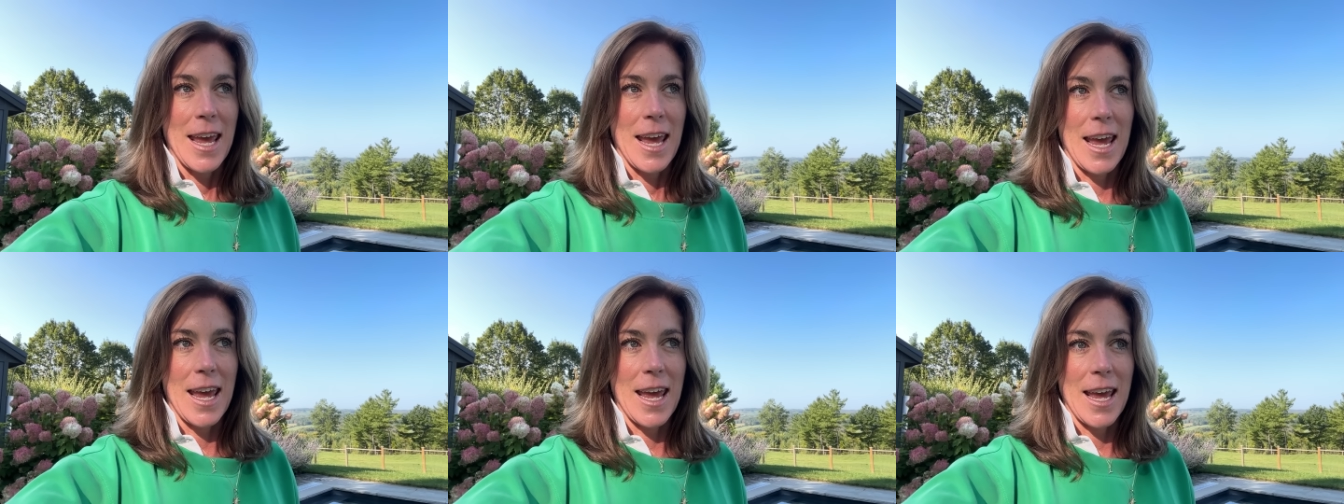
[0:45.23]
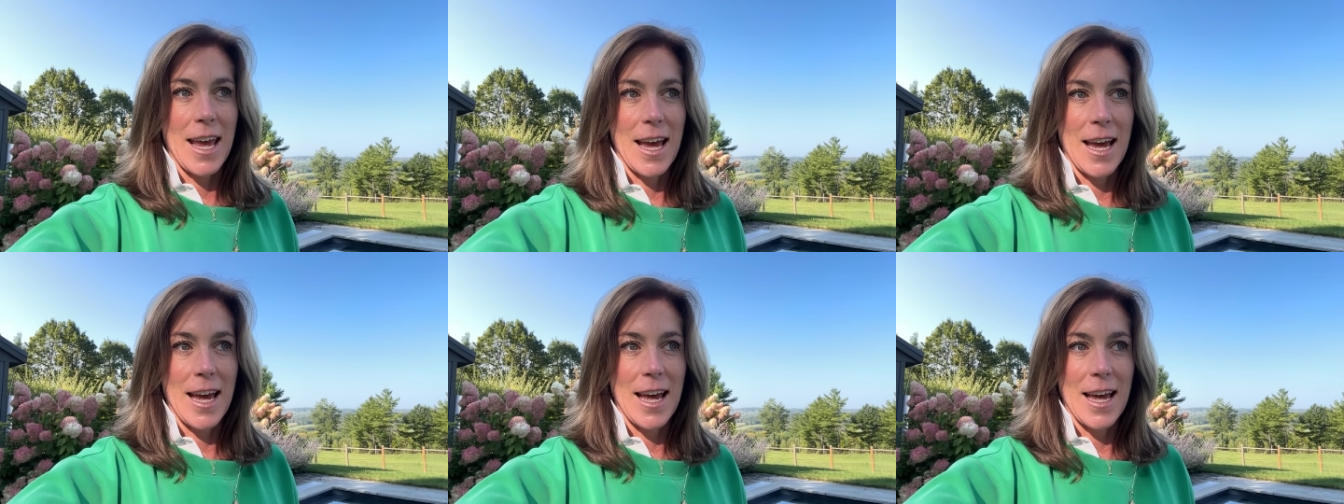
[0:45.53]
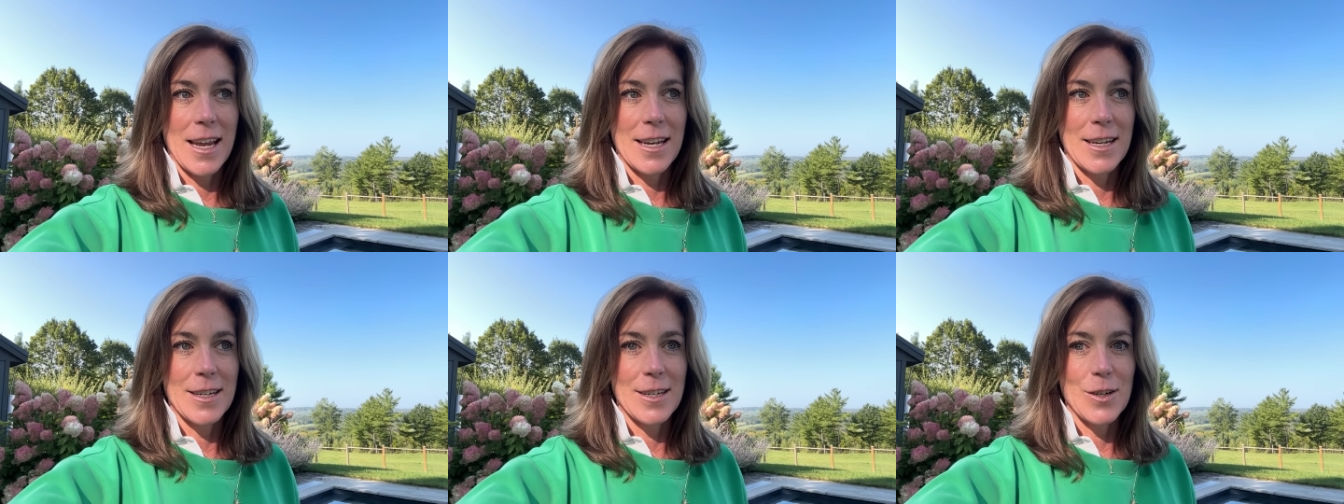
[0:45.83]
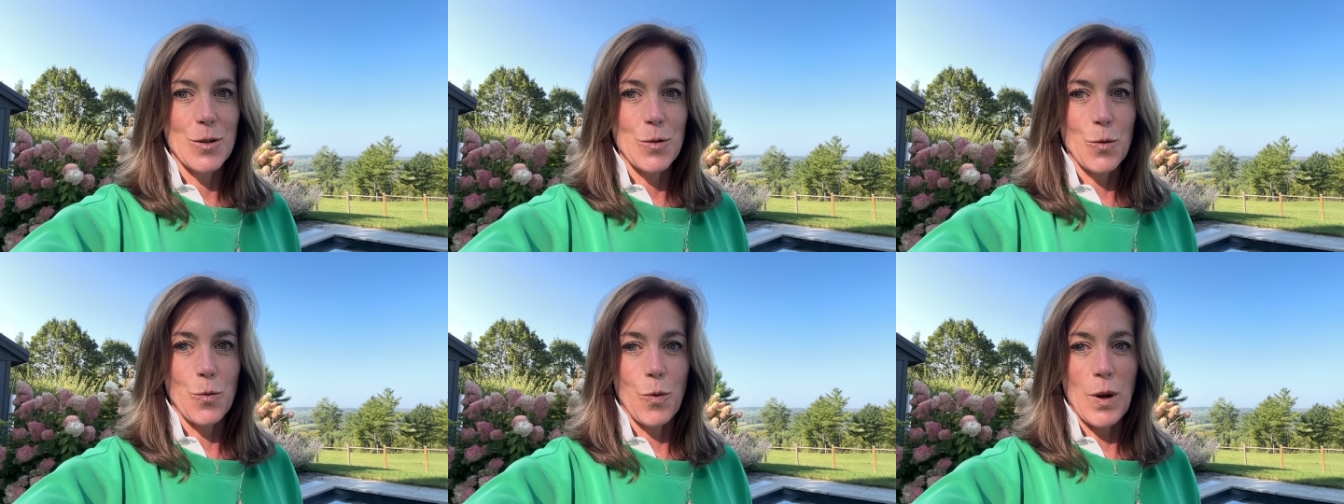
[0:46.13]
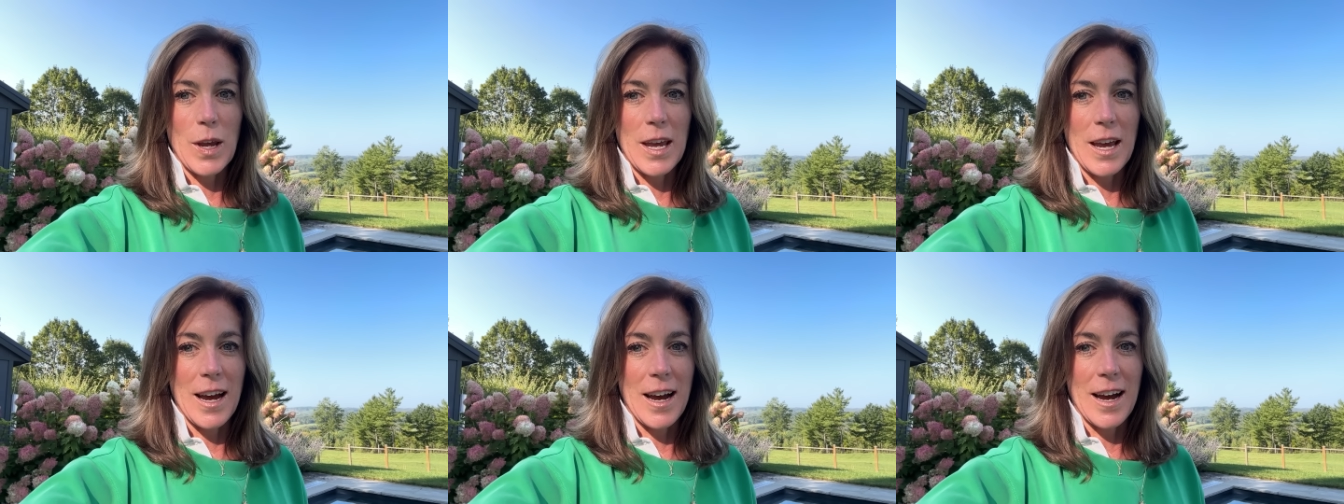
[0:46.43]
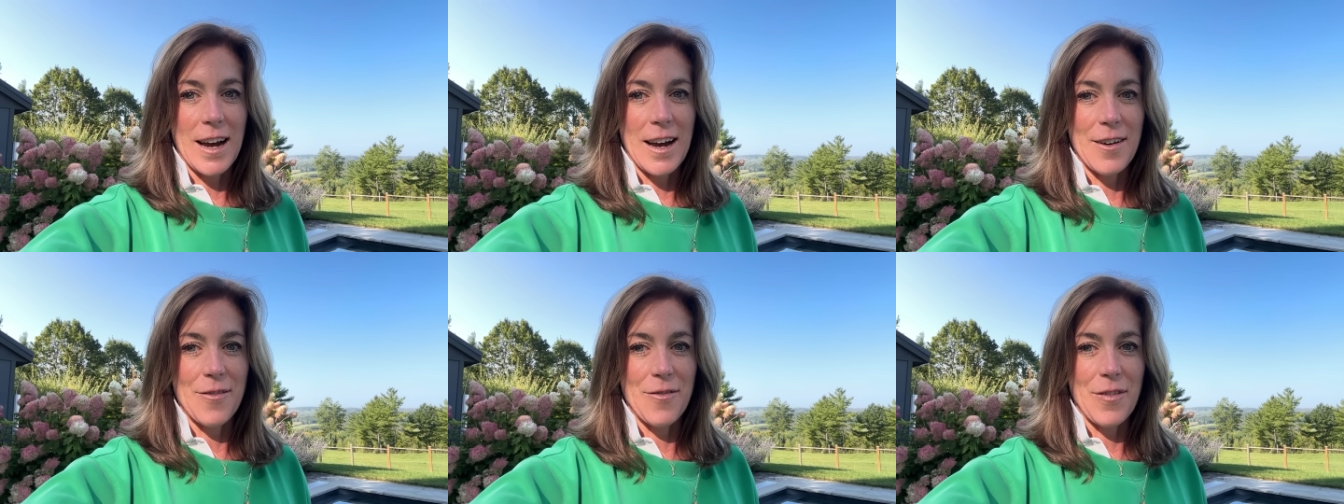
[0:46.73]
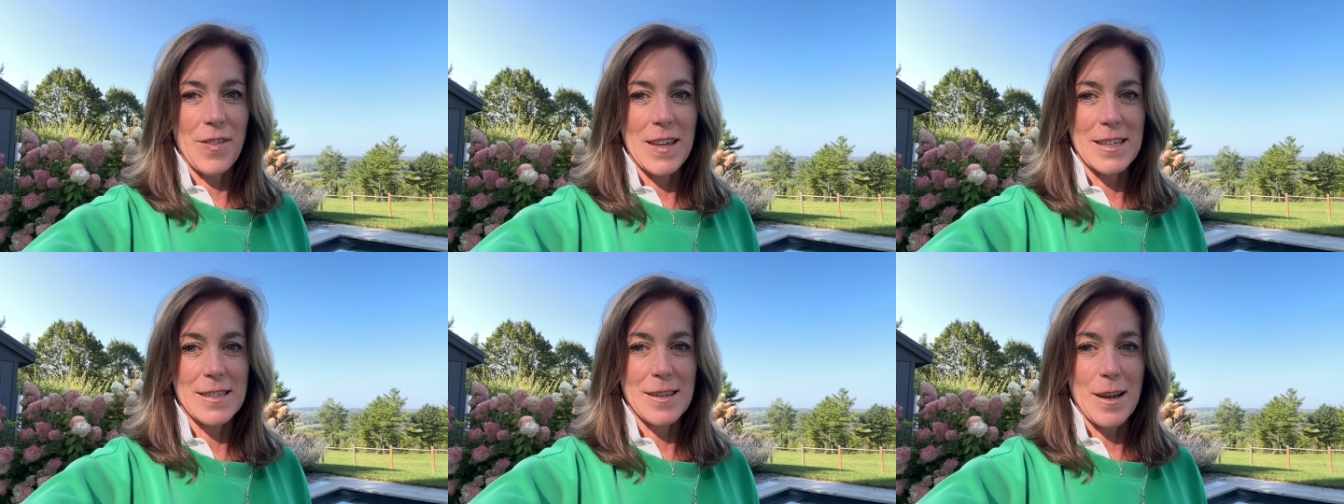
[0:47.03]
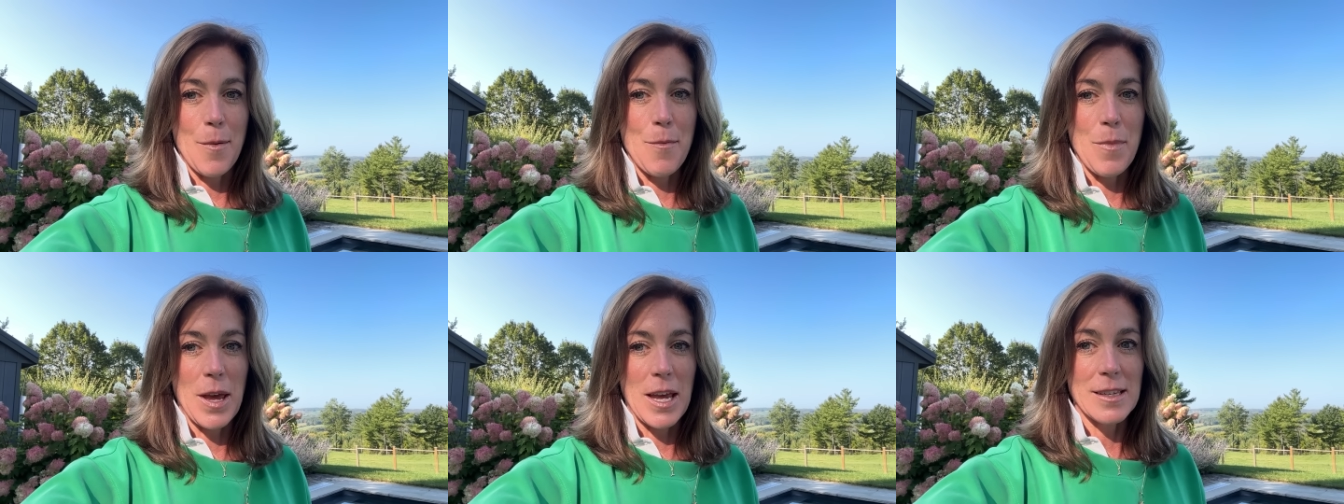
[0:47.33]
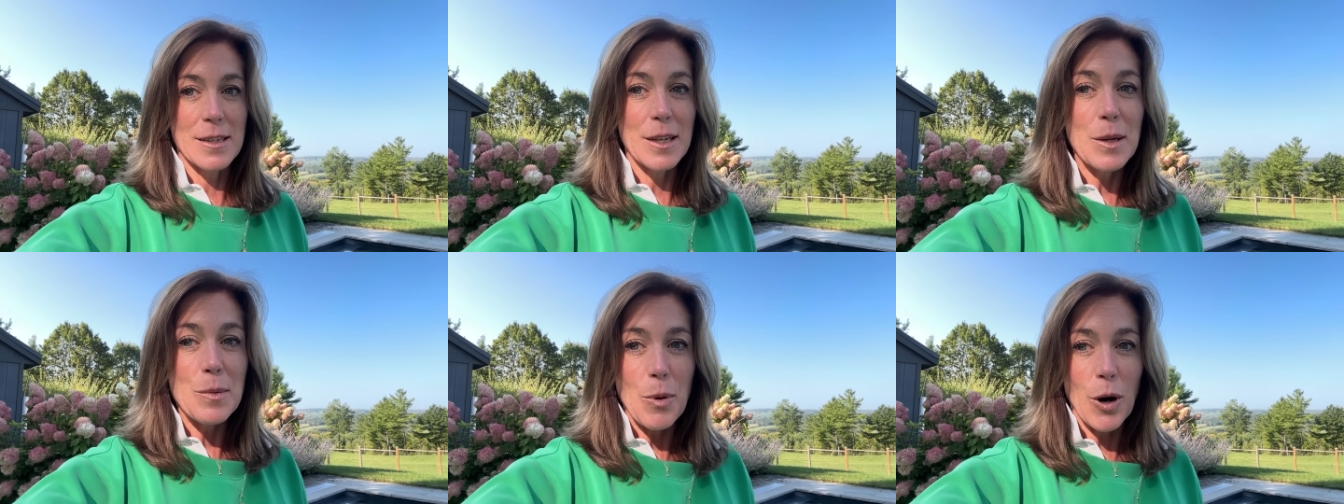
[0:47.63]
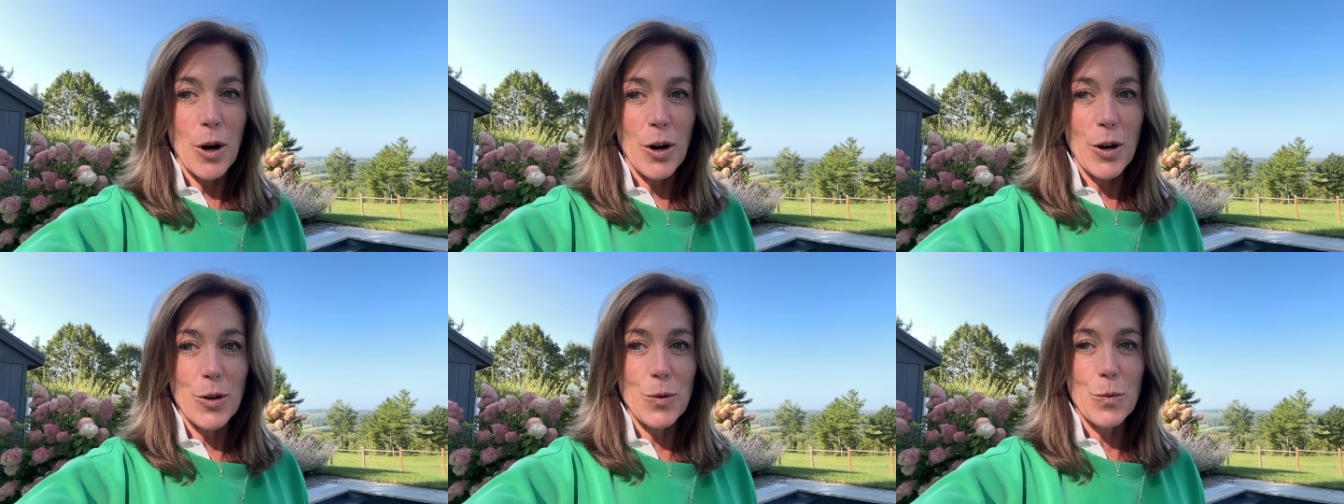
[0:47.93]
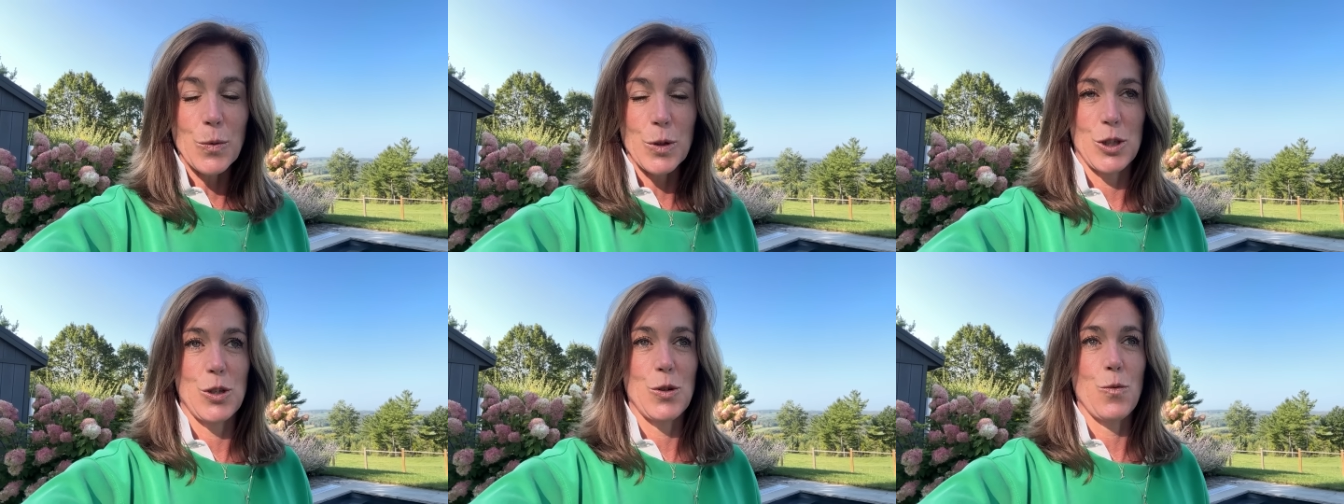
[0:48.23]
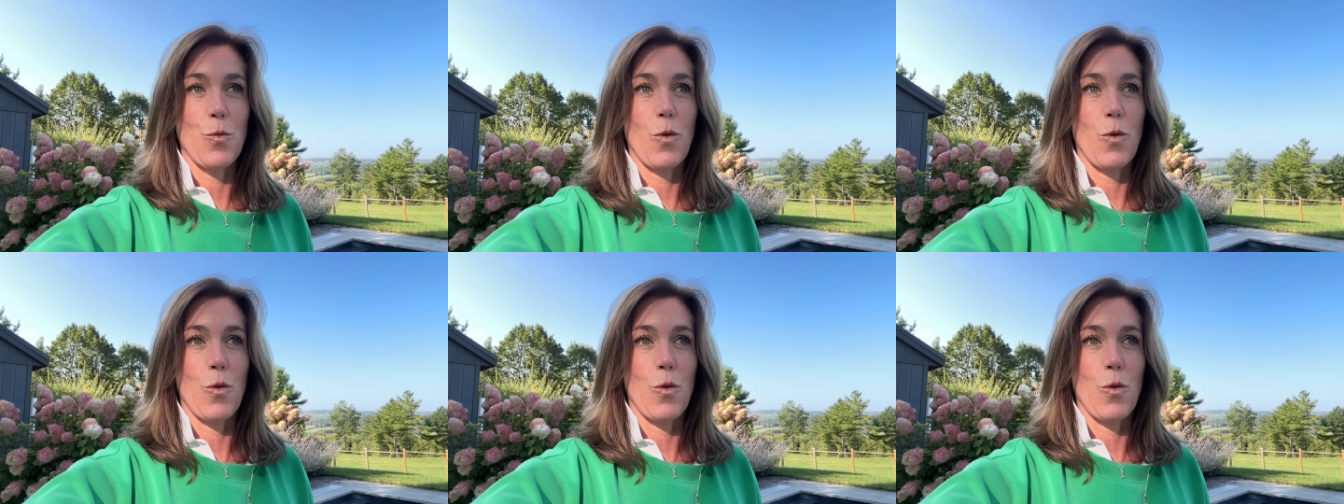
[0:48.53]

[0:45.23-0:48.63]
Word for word: And we have this amazing barn, which you